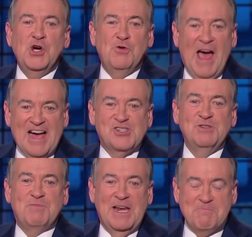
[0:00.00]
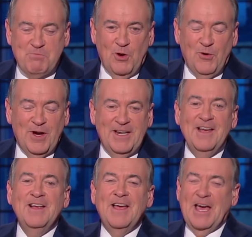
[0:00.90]
who hasn't been
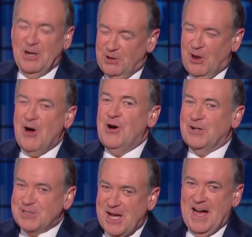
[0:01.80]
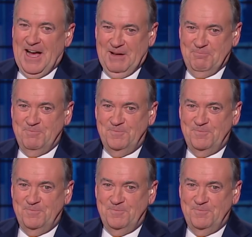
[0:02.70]
employed in a long time.